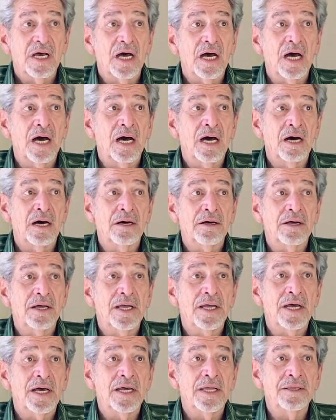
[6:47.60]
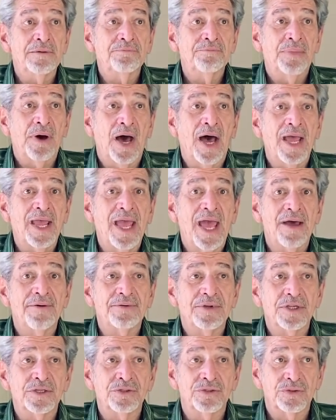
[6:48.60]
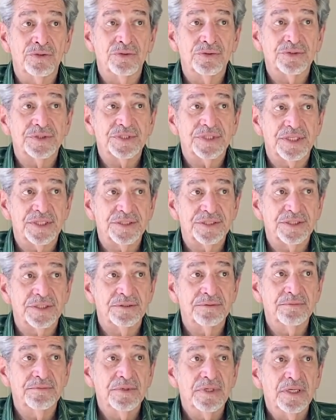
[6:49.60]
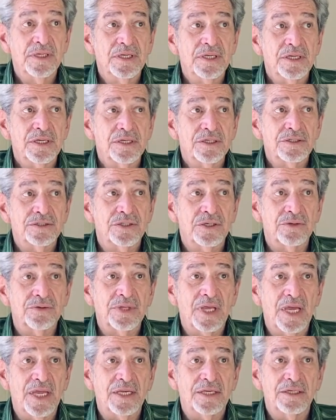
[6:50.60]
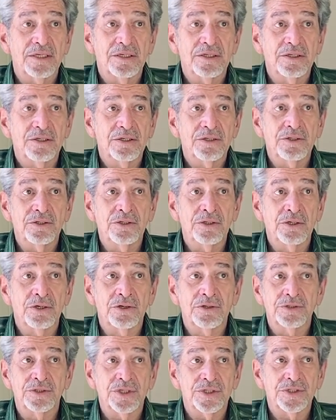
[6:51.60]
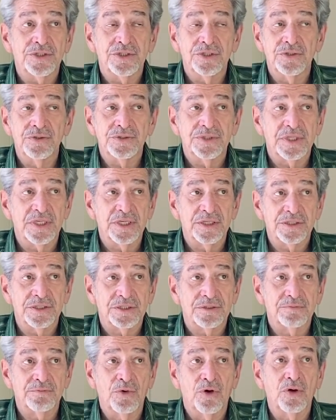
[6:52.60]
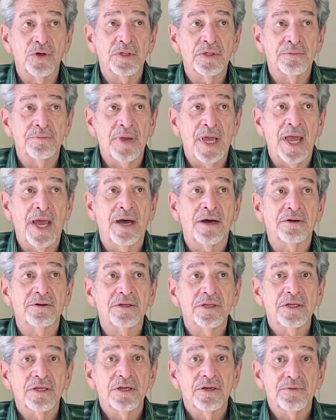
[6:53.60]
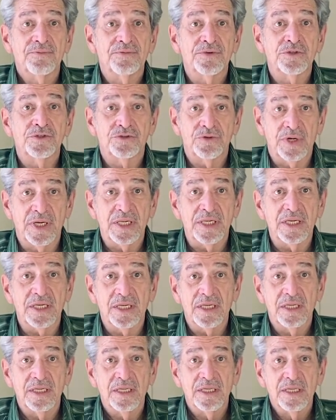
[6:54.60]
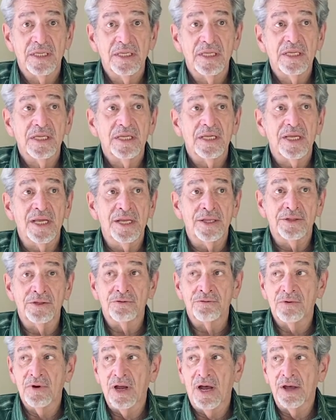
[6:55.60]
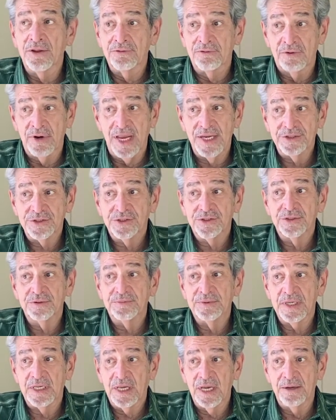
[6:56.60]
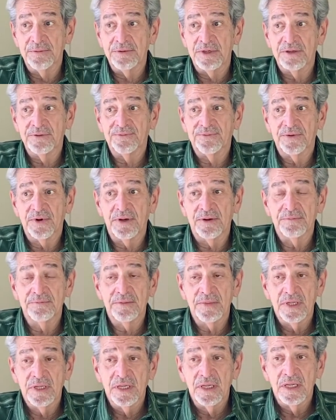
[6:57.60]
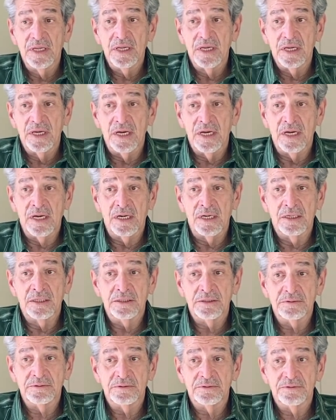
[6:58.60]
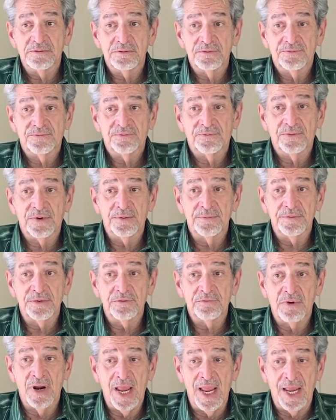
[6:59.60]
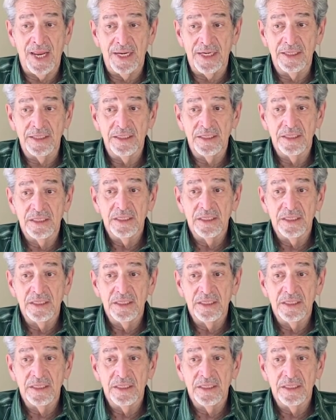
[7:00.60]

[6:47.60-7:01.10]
and by having dual system so that you're just using a small amount for drinking. And the rest should be coming from the rain